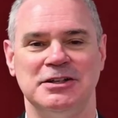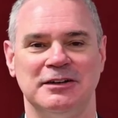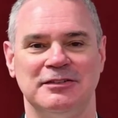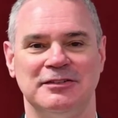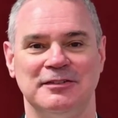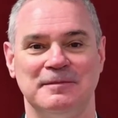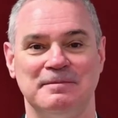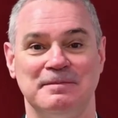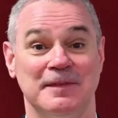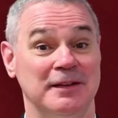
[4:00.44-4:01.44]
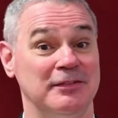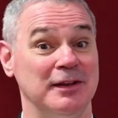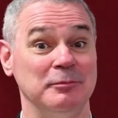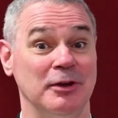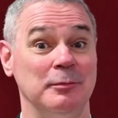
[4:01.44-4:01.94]
us, and
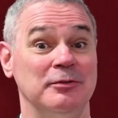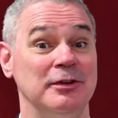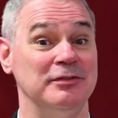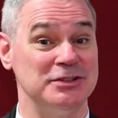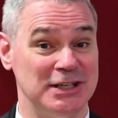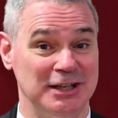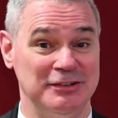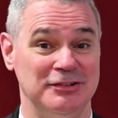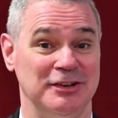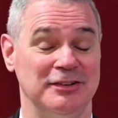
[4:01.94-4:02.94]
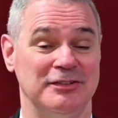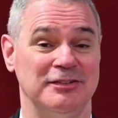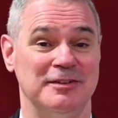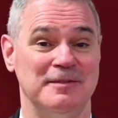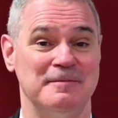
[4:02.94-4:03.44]
sometimes even challenge us.